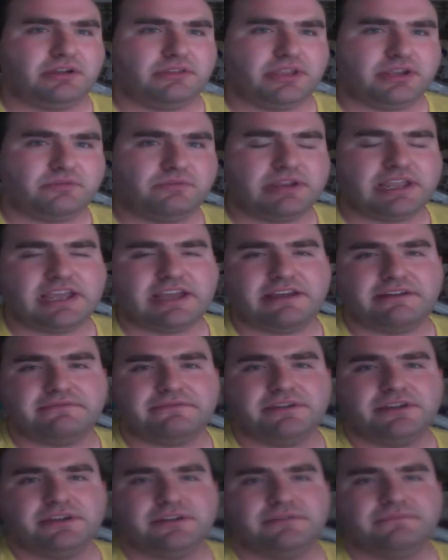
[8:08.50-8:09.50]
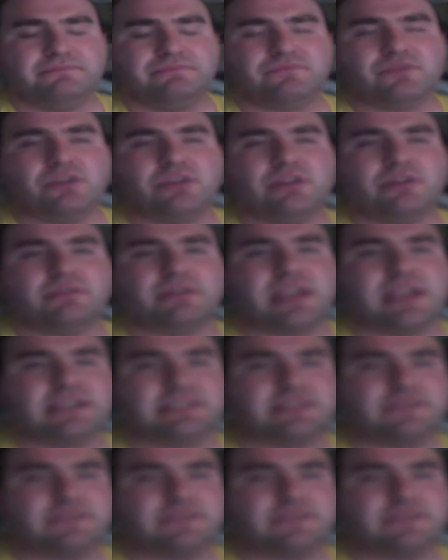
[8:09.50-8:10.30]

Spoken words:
well. Like, we have, no, okay,